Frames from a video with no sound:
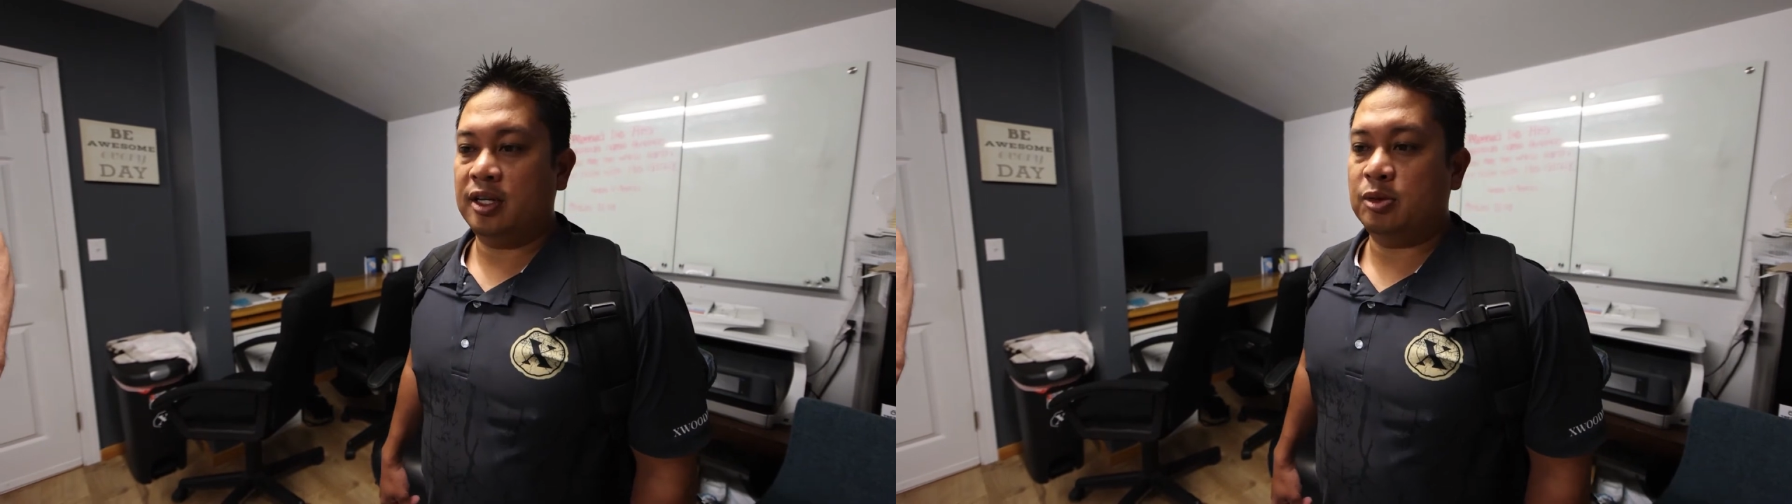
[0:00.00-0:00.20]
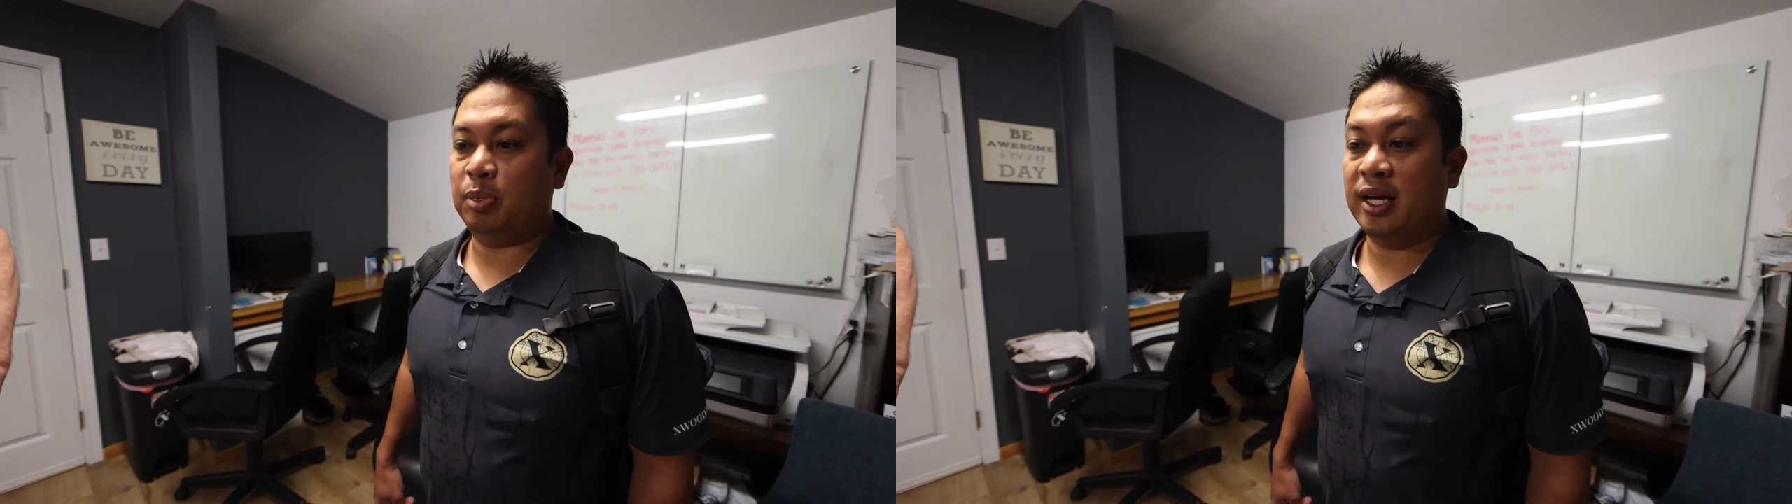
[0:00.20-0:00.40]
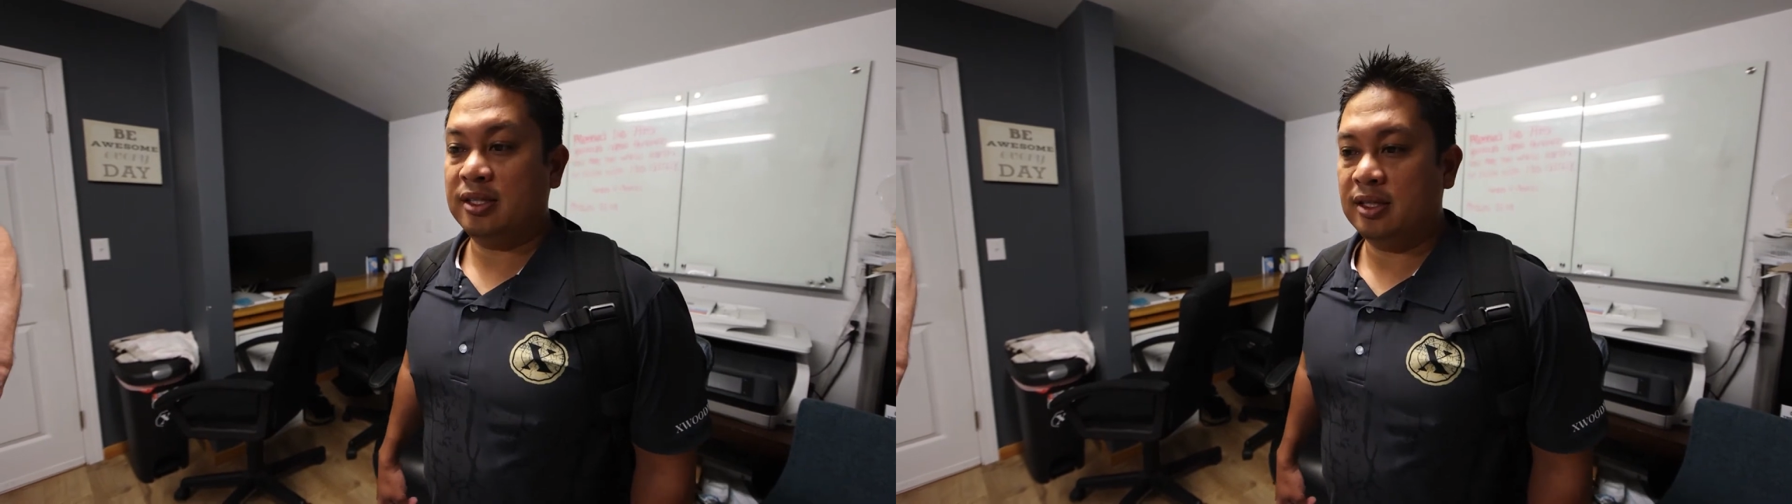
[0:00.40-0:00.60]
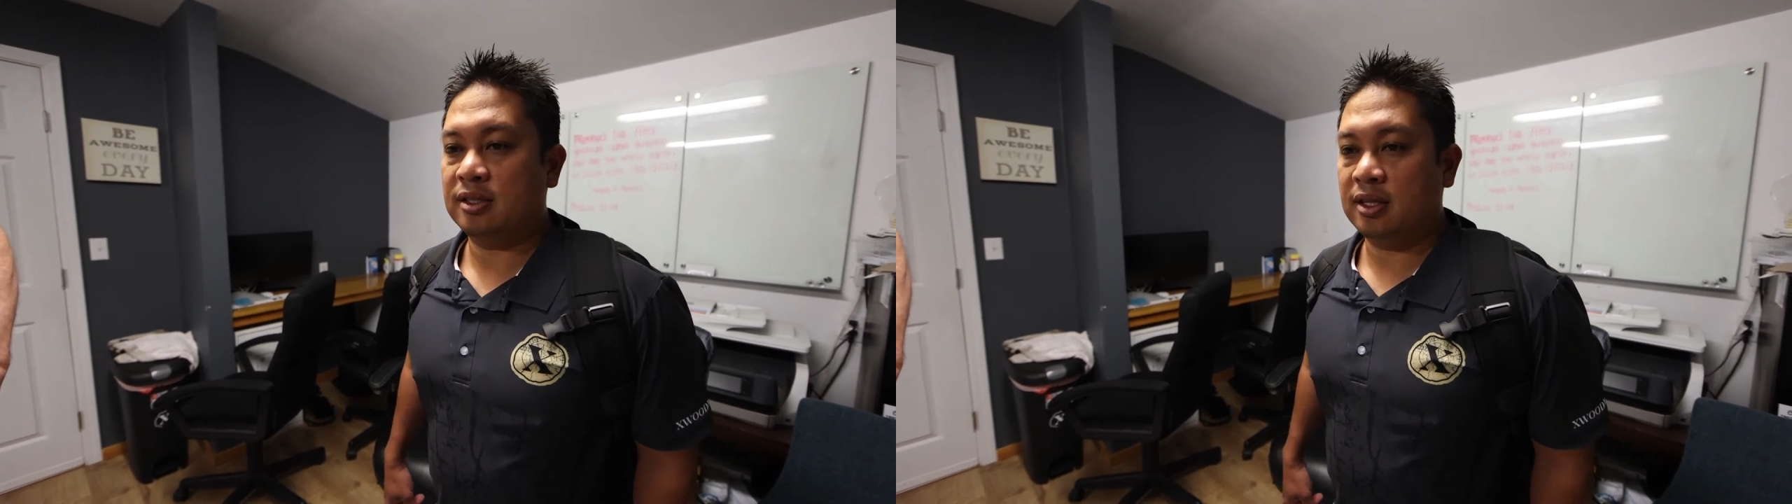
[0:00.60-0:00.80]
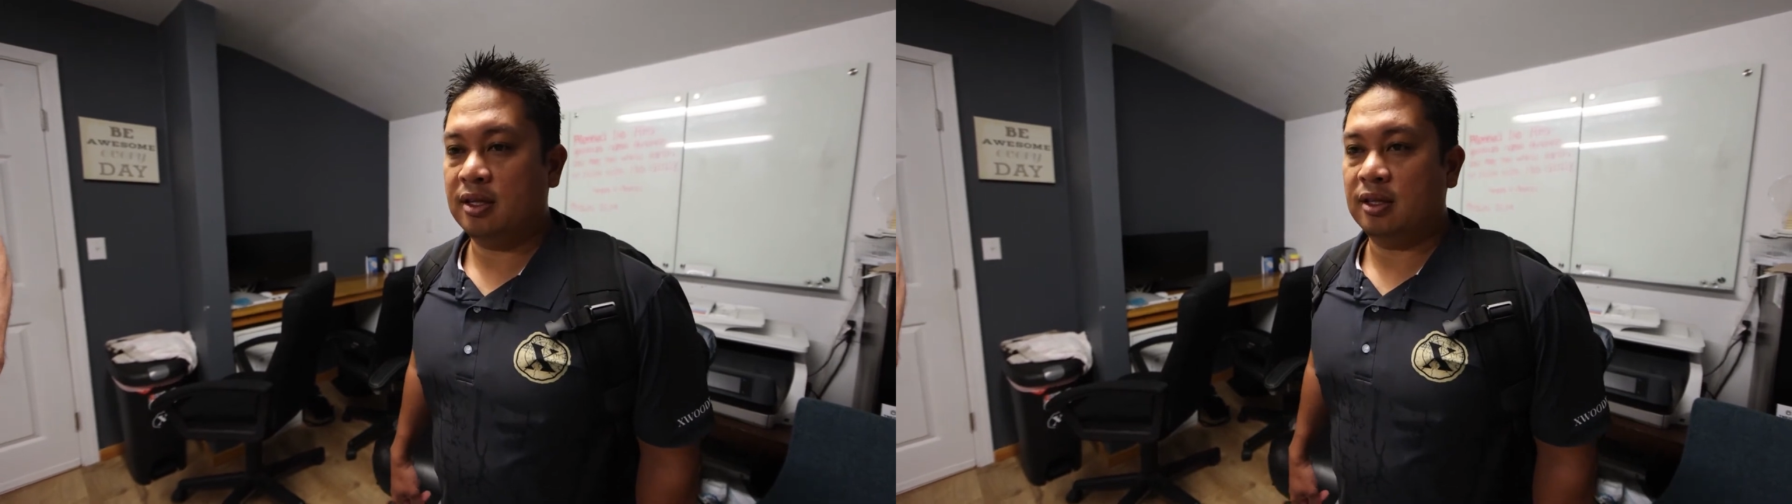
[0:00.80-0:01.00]
his
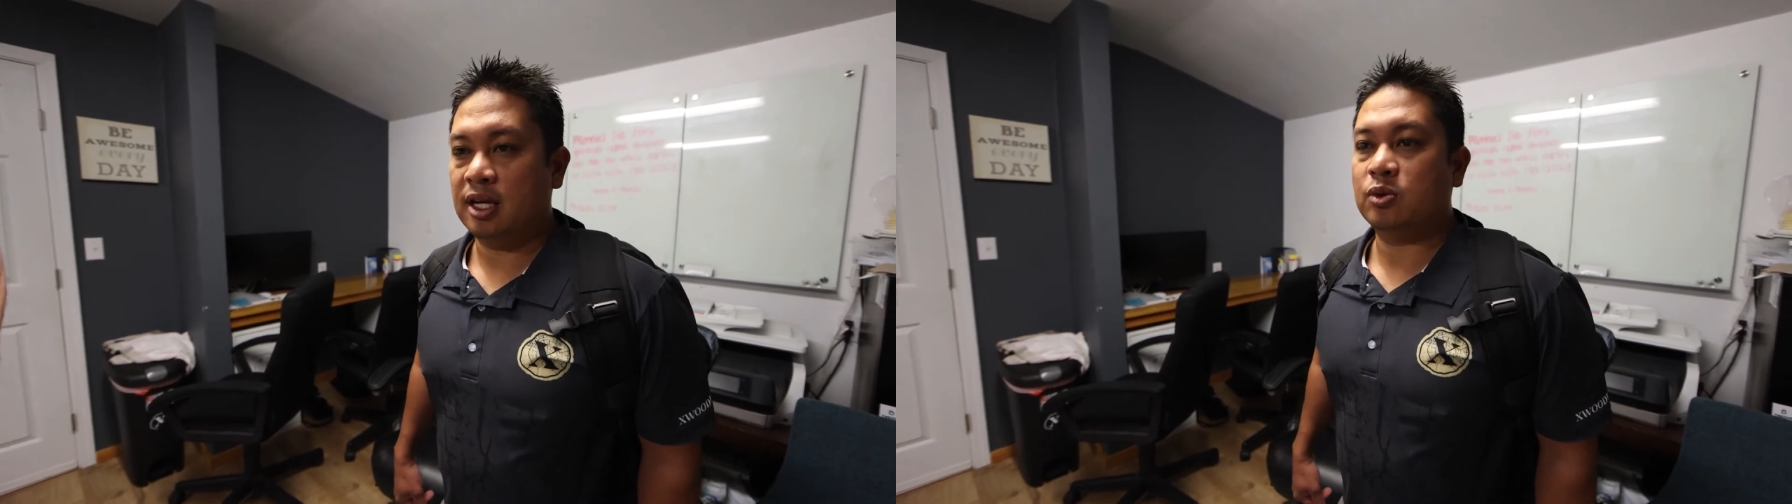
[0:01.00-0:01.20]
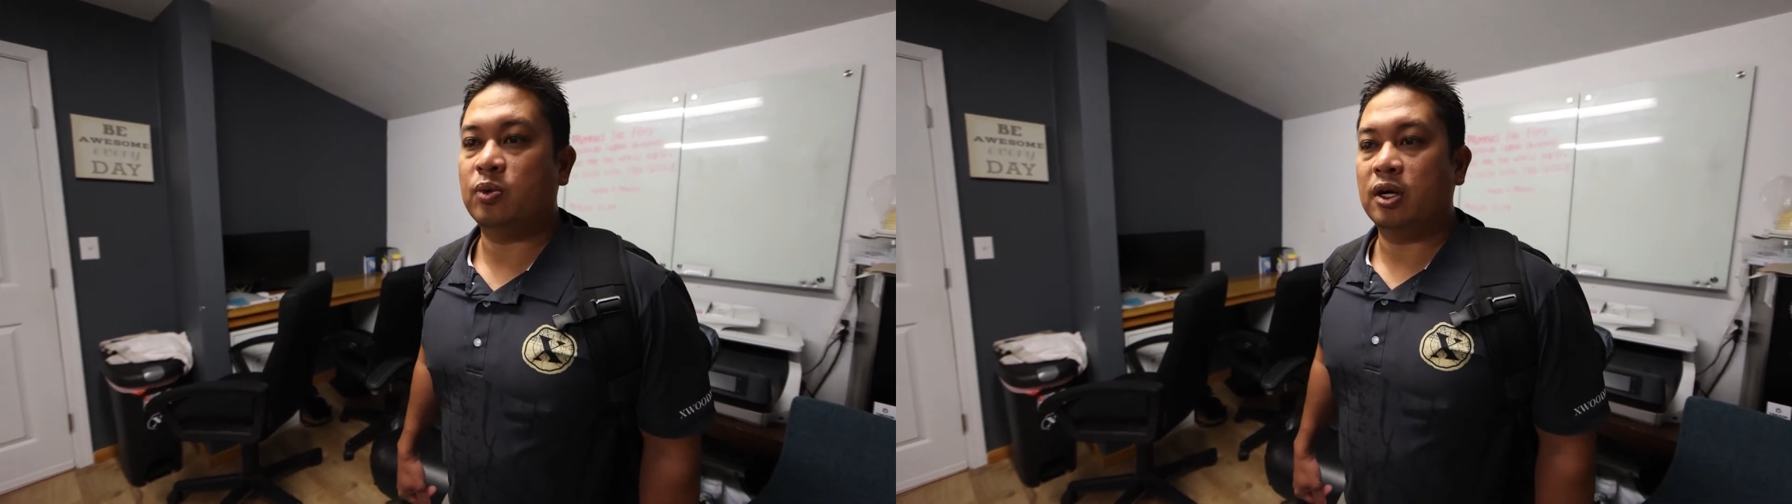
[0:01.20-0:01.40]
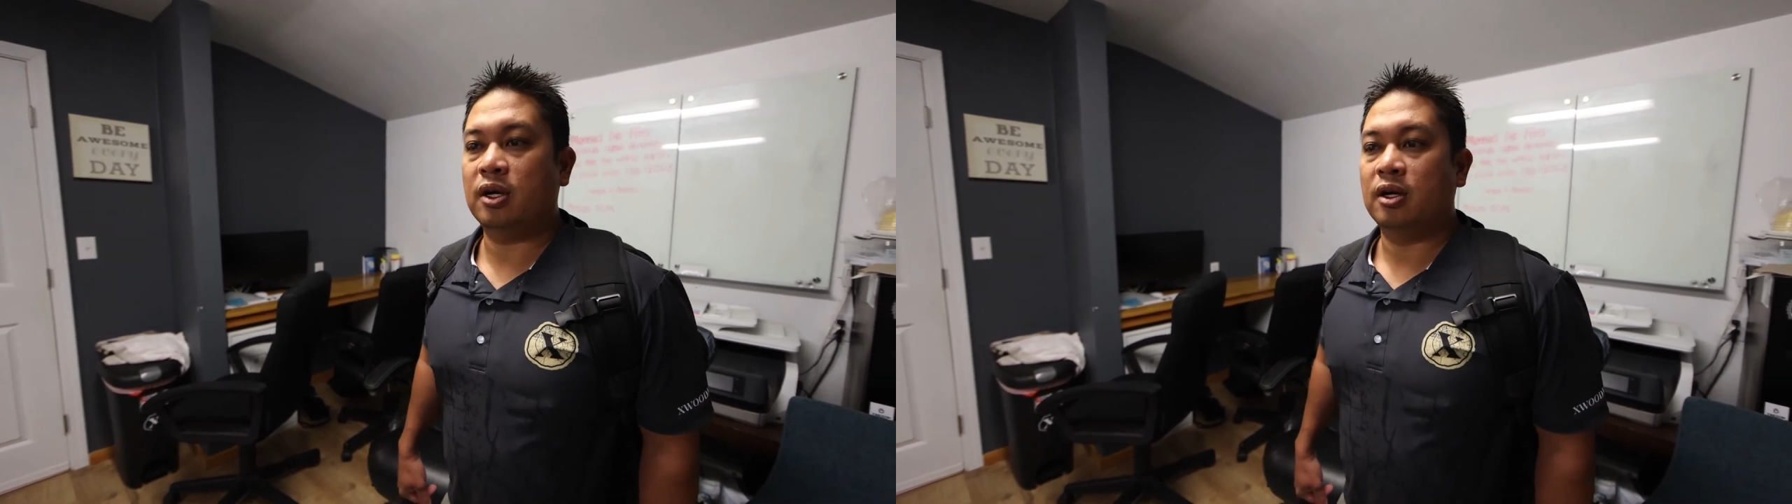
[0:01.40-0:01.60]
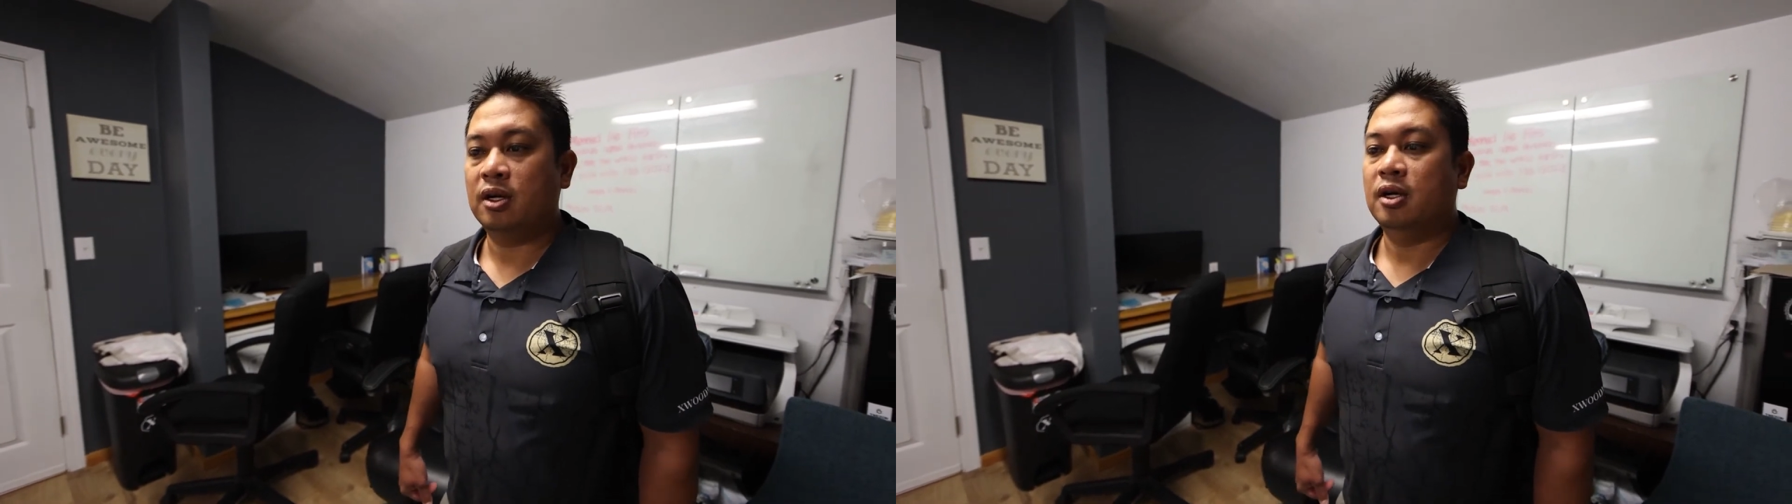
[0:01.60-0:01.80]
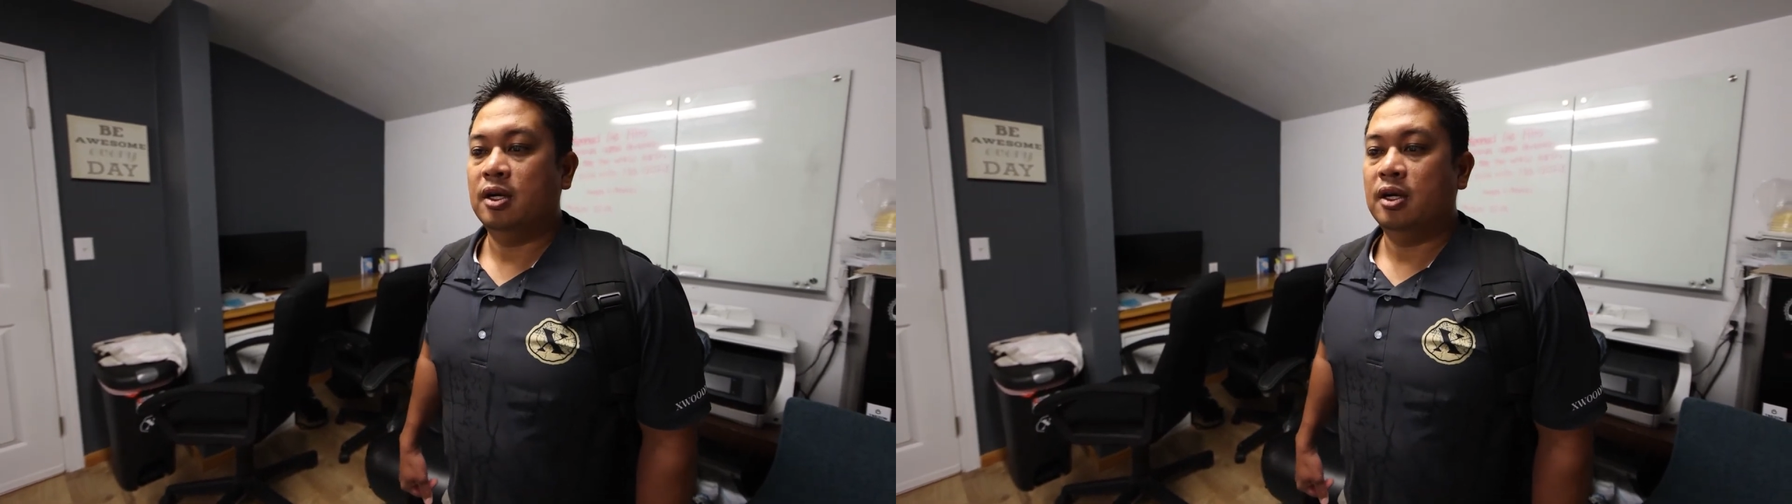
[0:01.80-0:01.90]
blessings i think that's where